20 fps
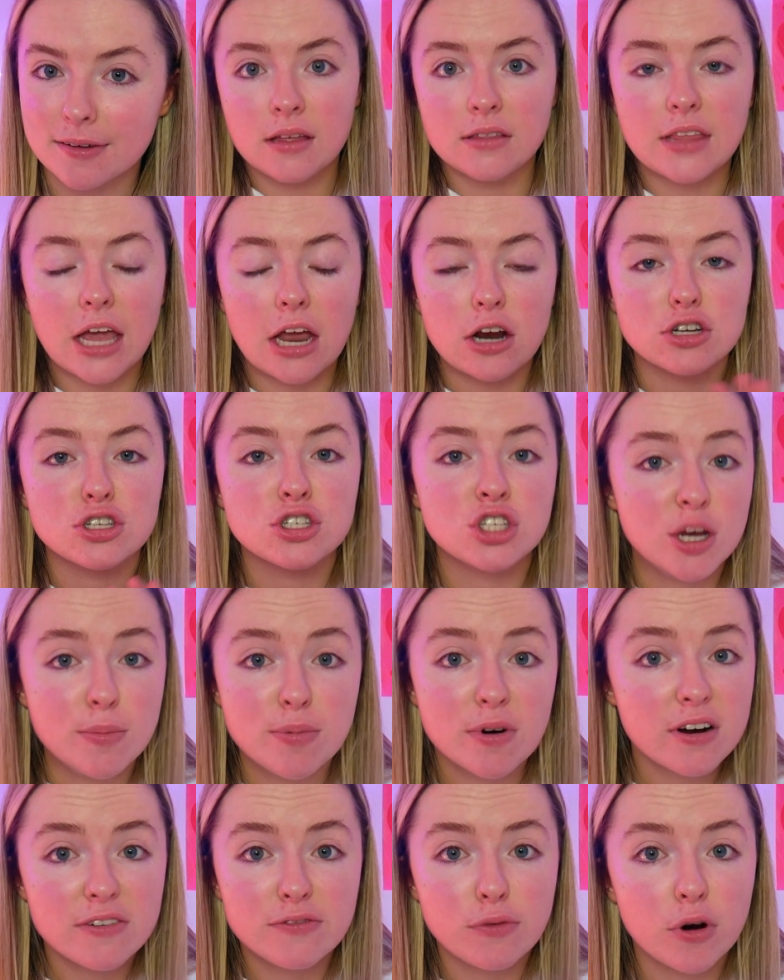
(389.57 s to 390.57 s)
They are
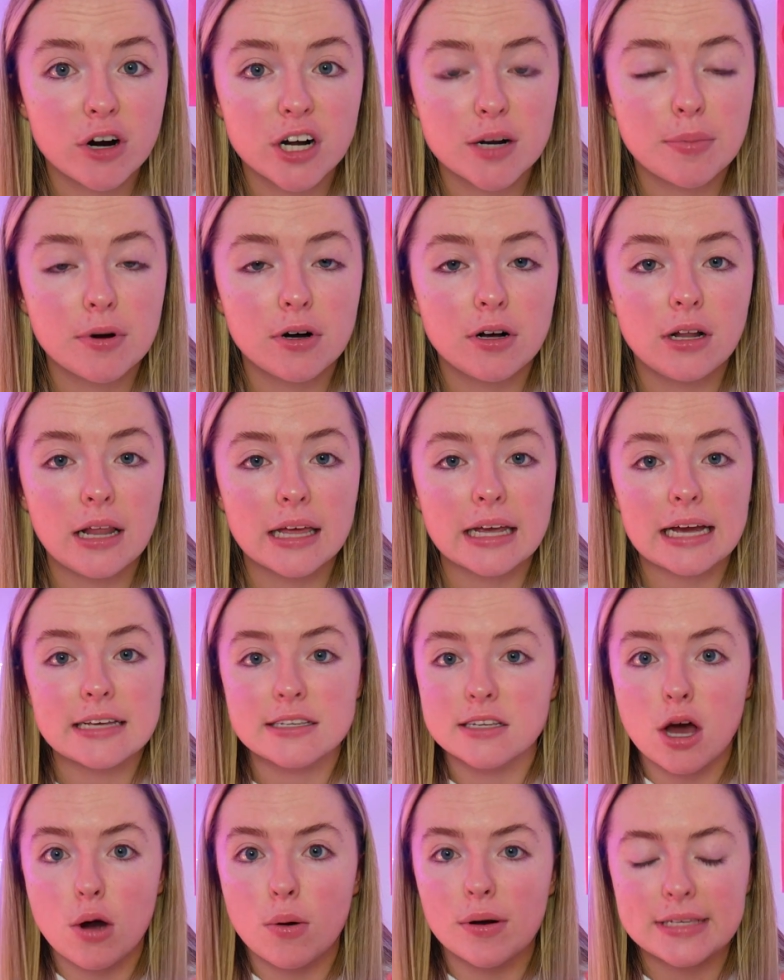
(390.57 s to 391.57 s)
super affordable, like as
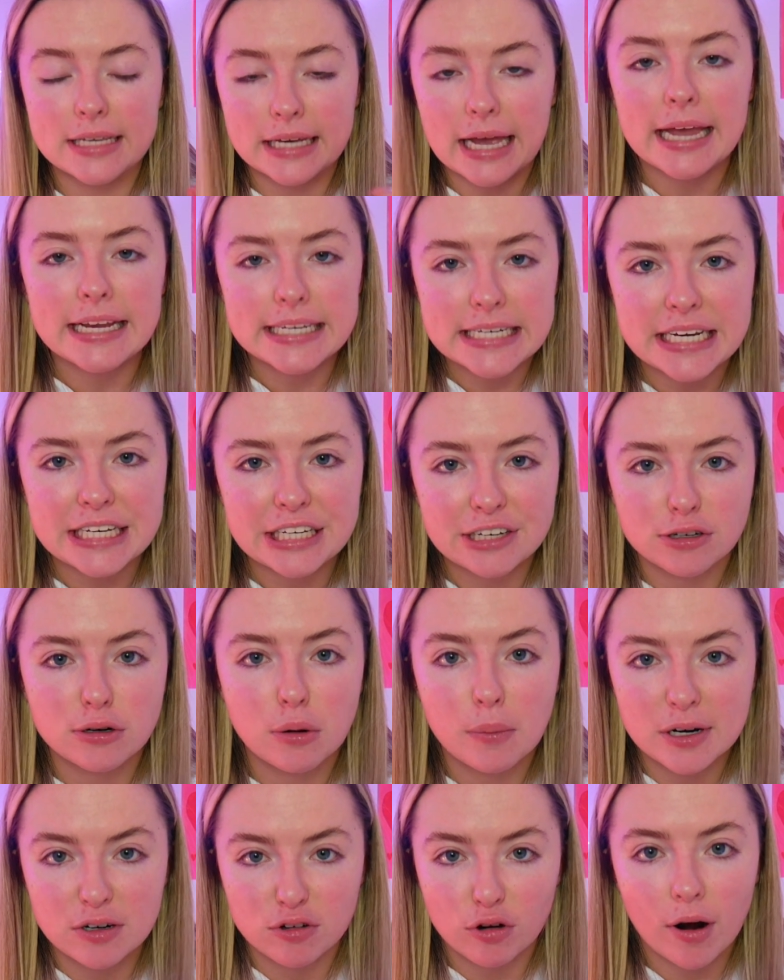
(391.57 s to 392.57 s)
low as like €18
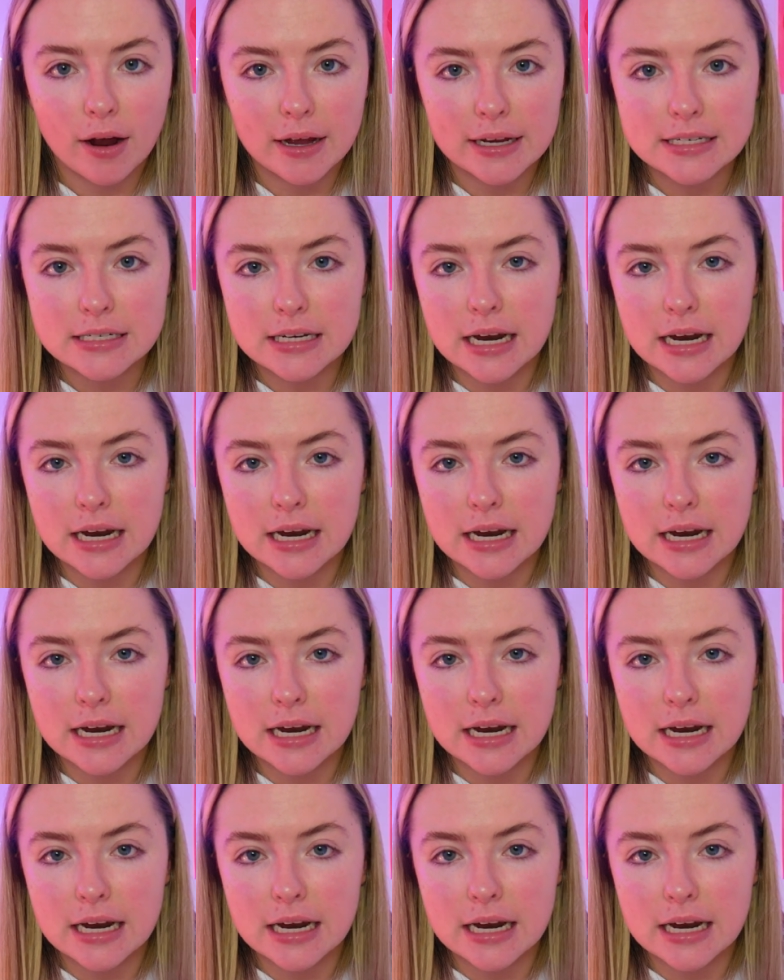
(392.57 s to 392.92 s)
a grind.